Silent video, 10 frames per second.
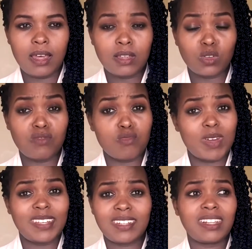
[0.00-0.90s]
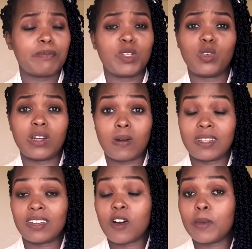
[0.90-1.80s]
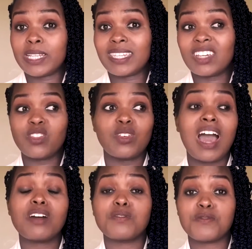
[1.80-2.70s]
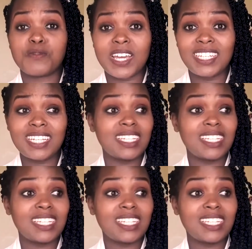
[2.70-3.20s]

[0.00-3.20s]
So if you meditate, let me know down in the comment section how you find it.